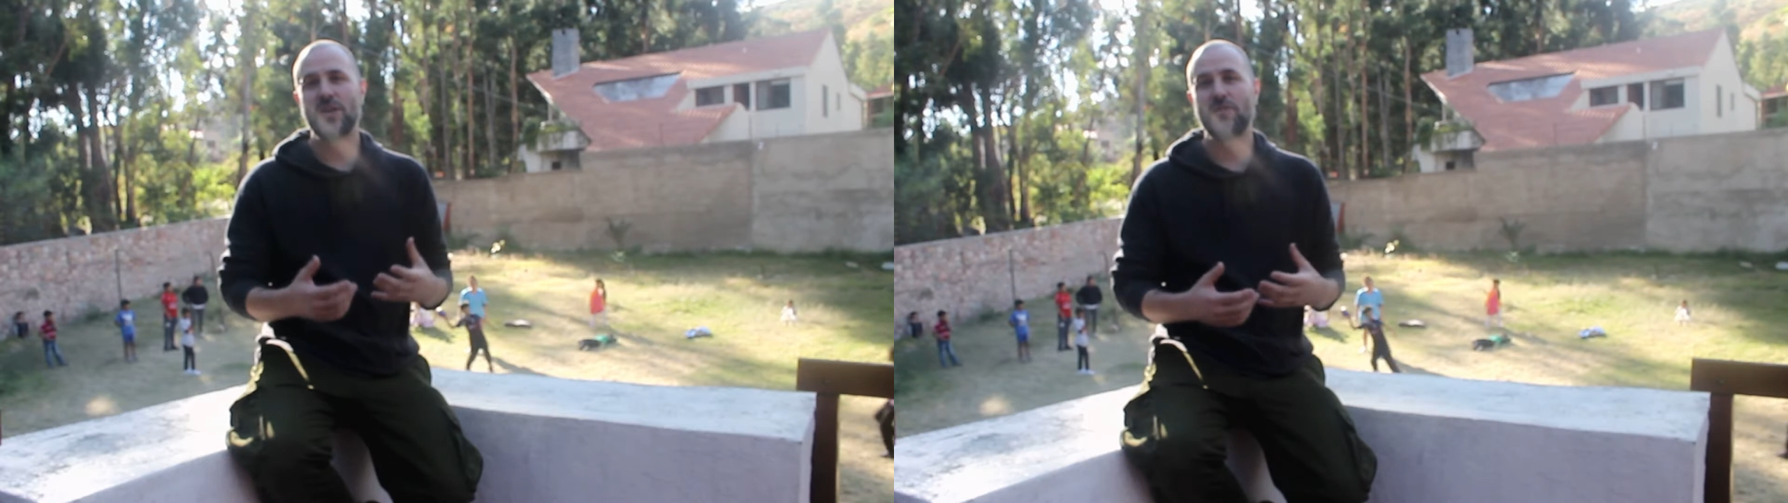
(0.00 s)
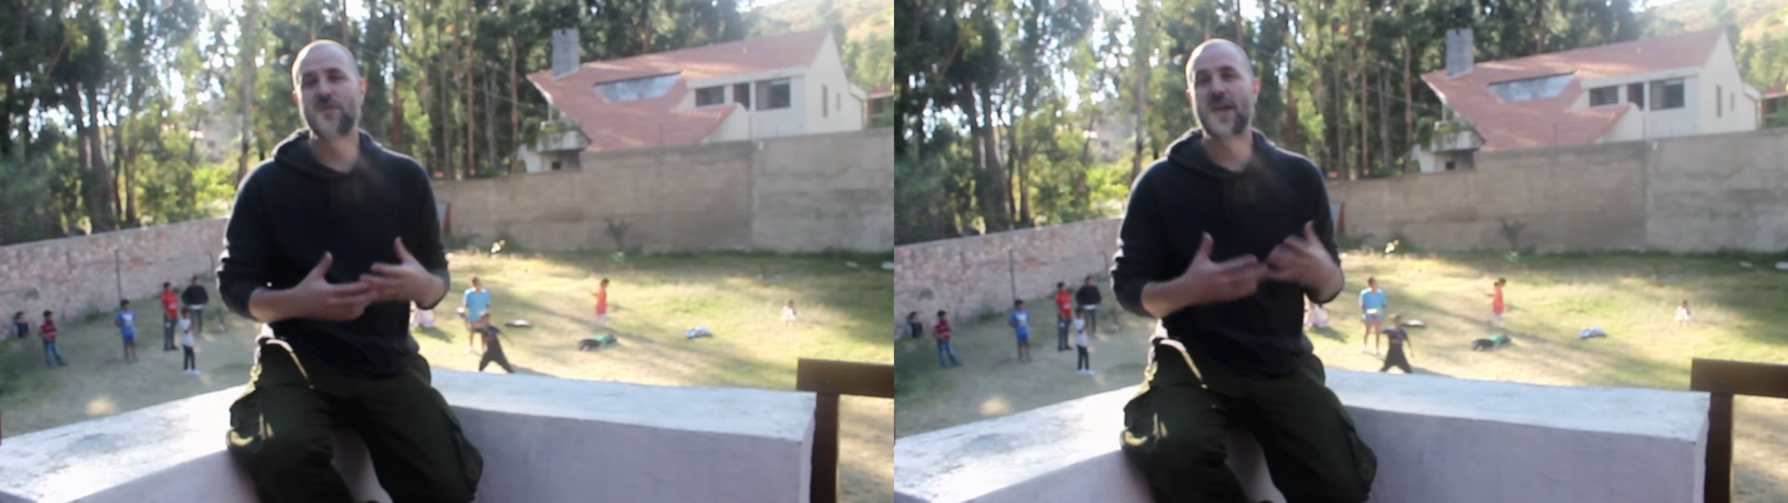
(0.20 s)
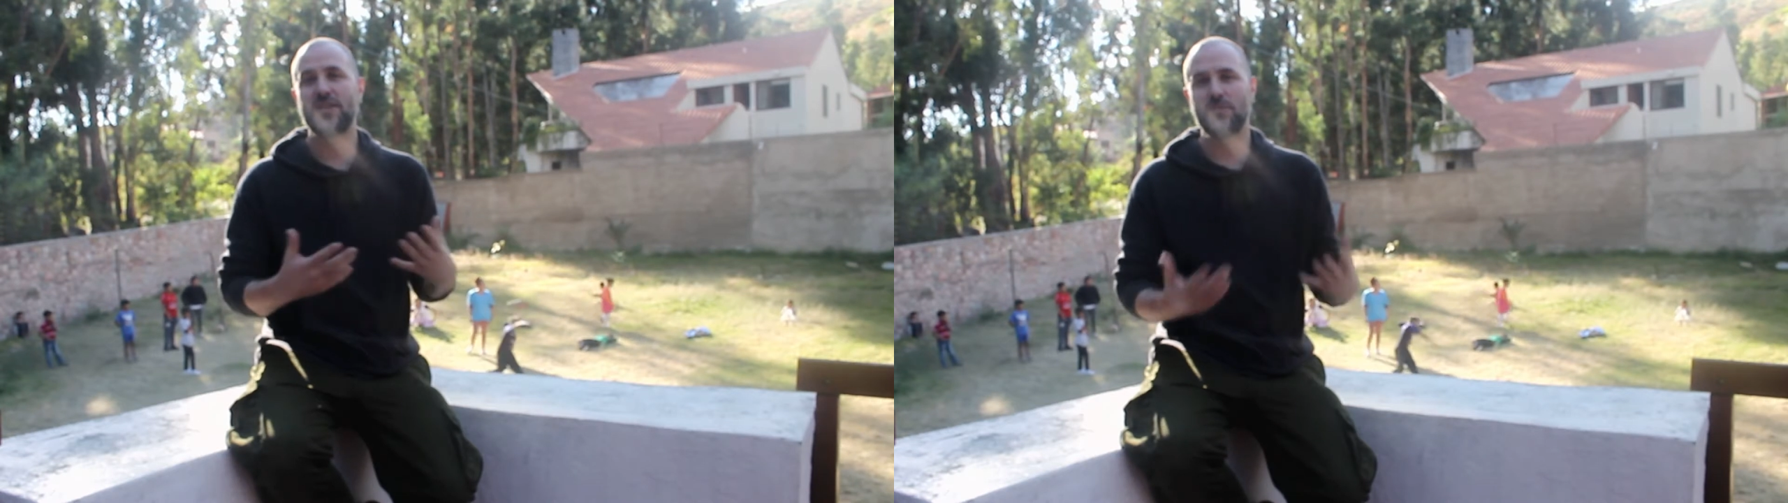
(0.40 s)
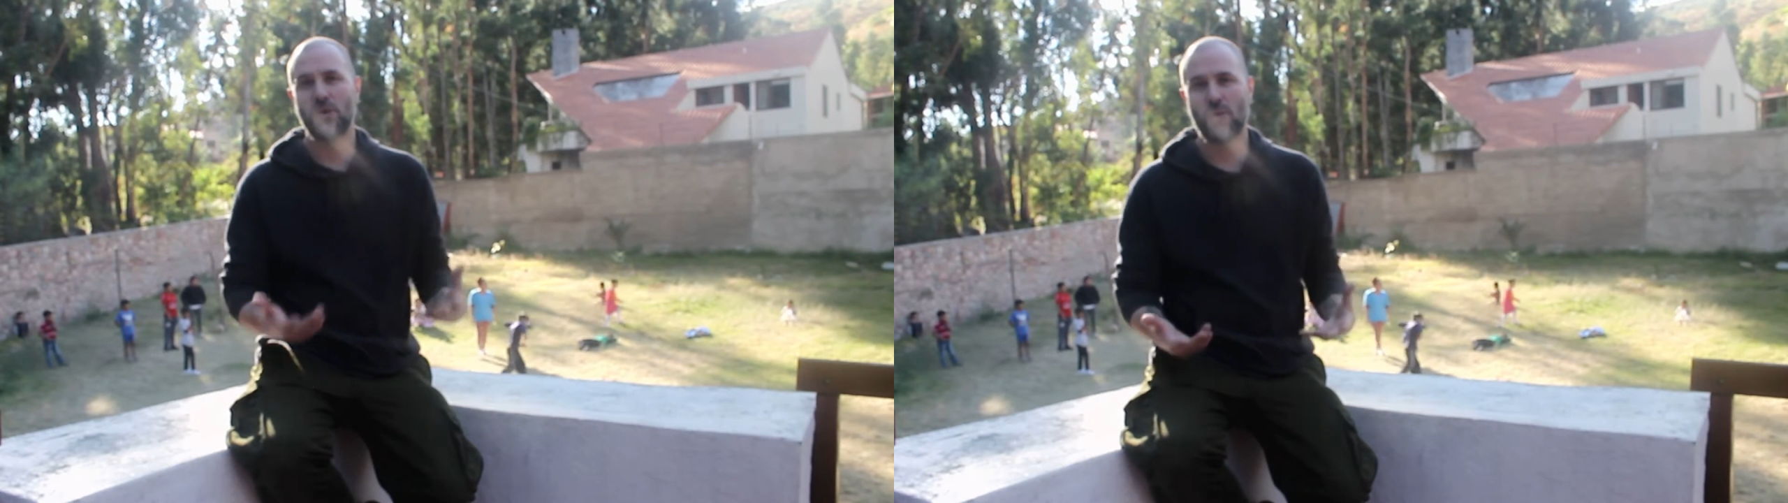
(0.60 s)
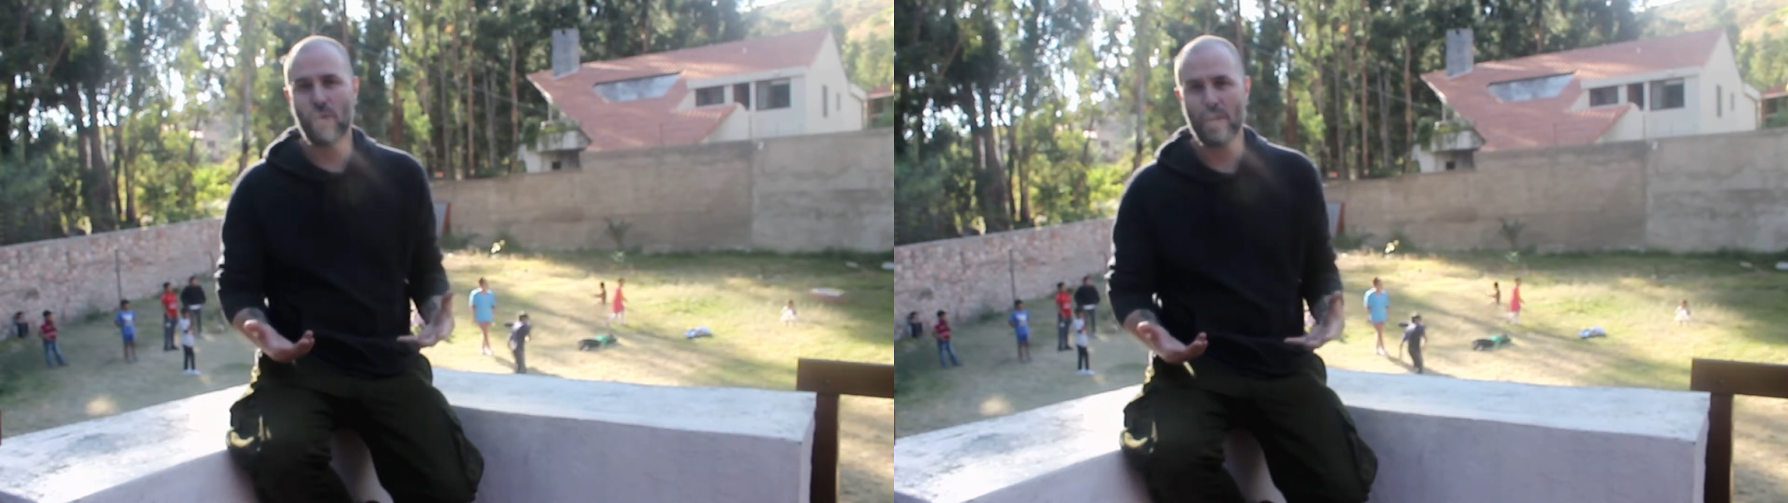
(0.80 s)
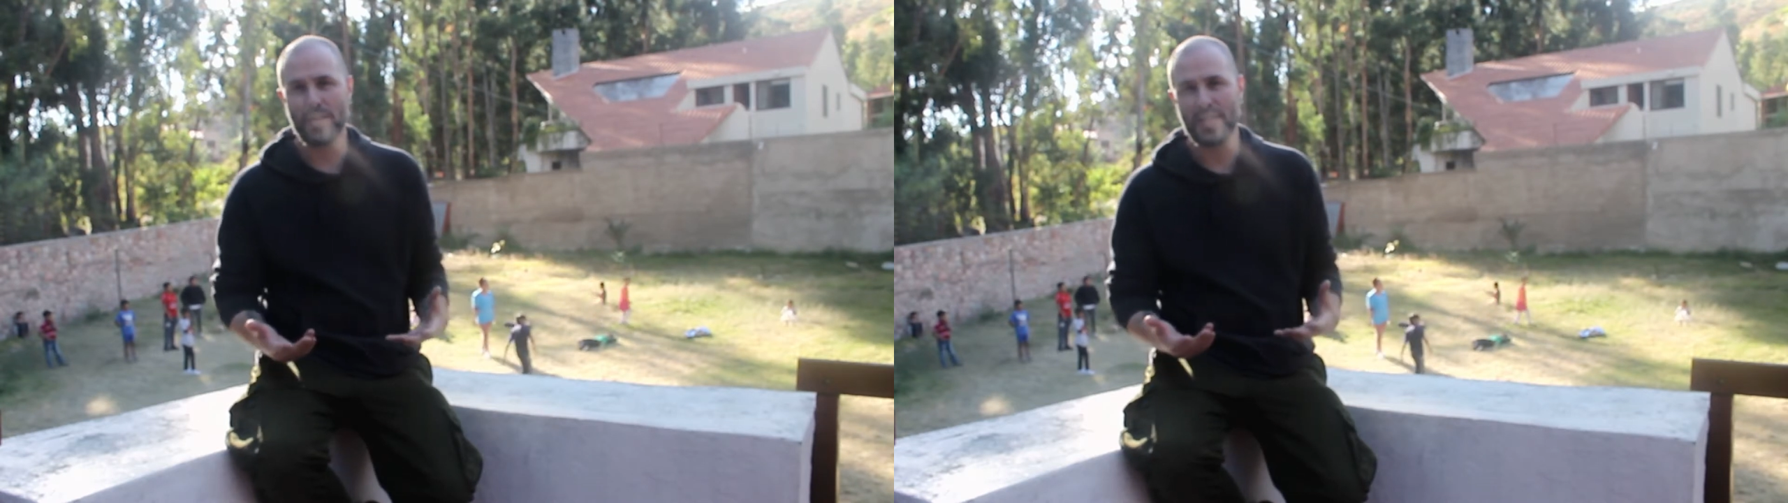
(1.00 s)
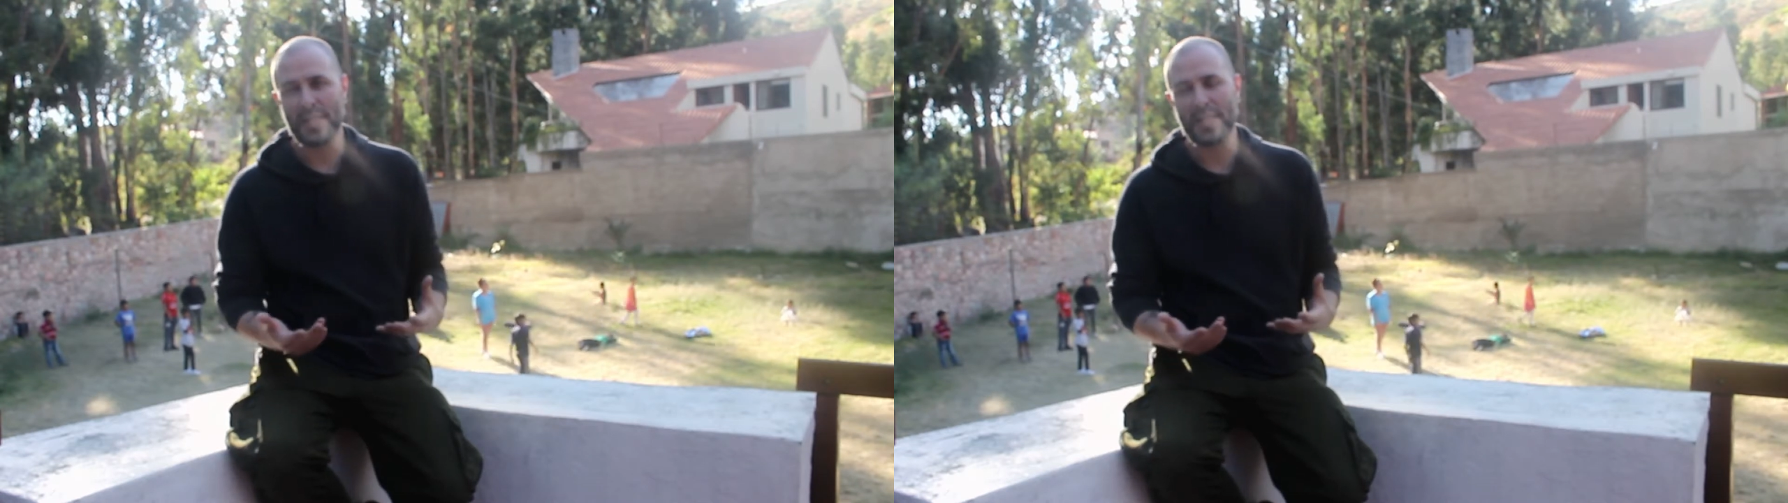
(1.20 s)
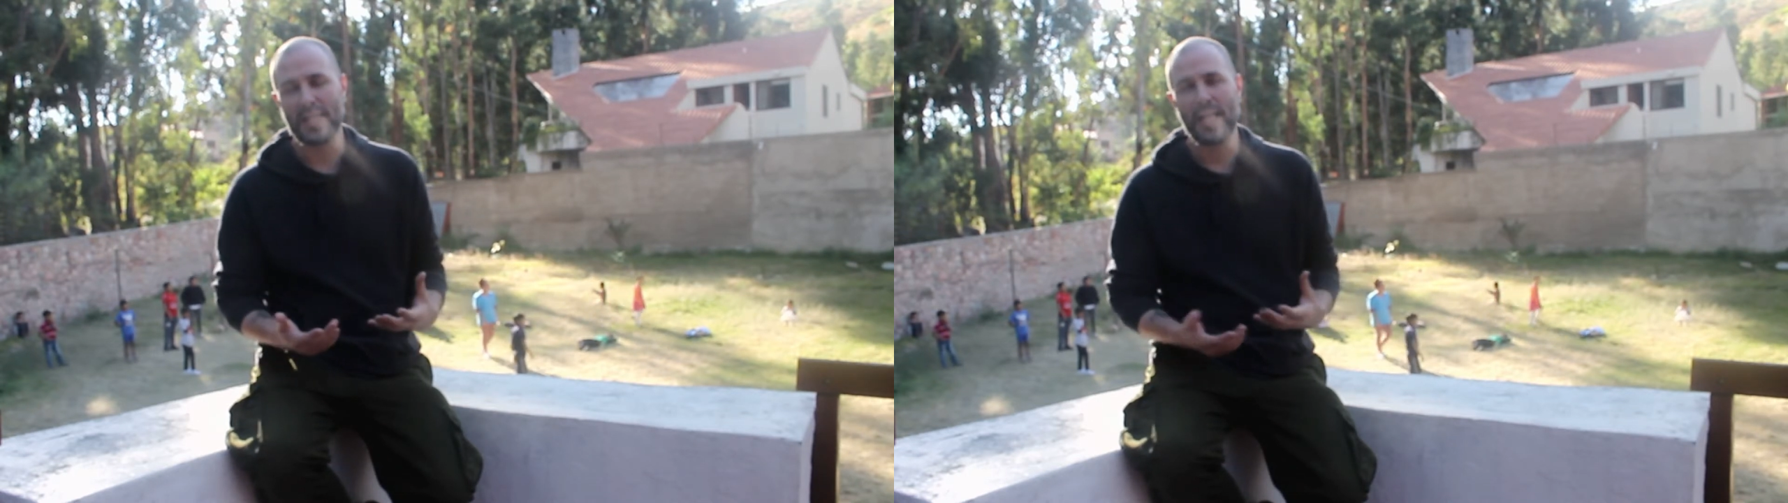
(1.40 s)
a flexible quarantine.